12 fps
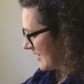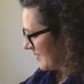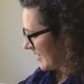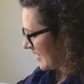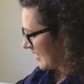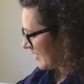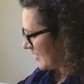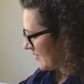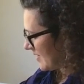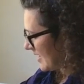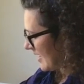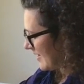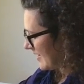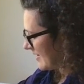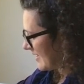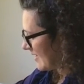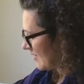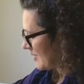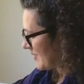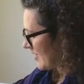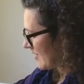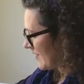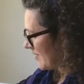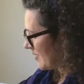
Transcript: and I'm thinking, you know what, I think that it'll be better if I